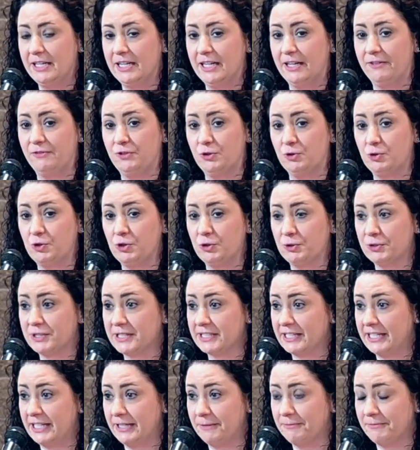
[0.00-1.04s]
If you choose
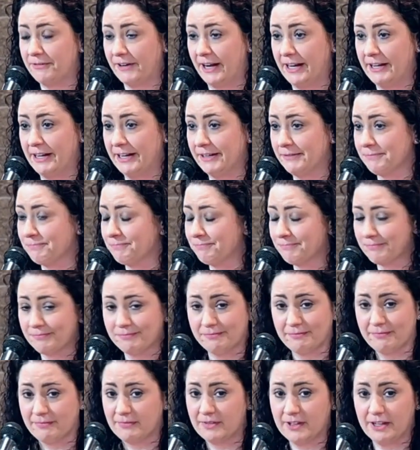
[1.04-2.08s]
to keep fighting,
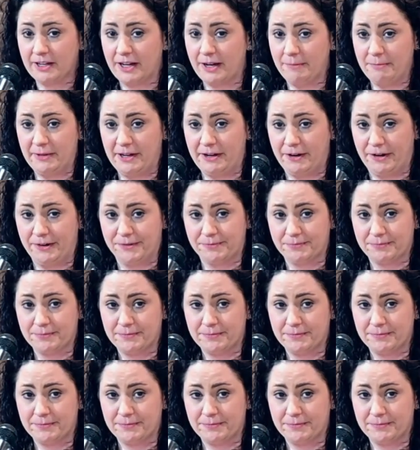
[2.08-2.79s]
I'm there.